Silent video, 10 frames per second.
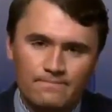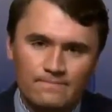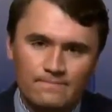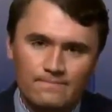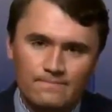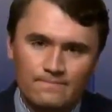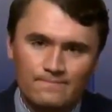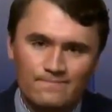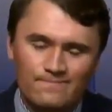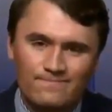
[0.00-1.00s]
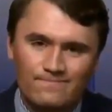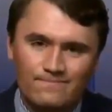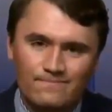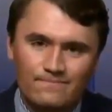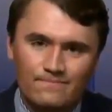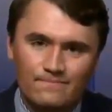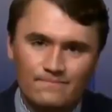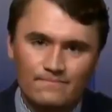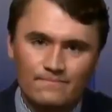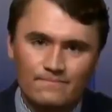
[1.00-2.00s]

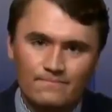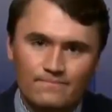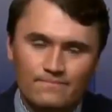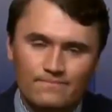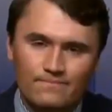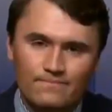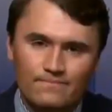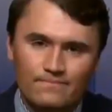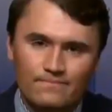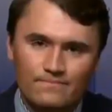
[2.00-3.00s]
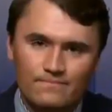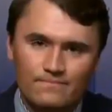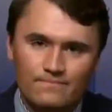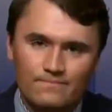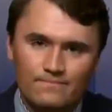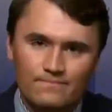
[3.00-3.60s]
This person isn't speaking.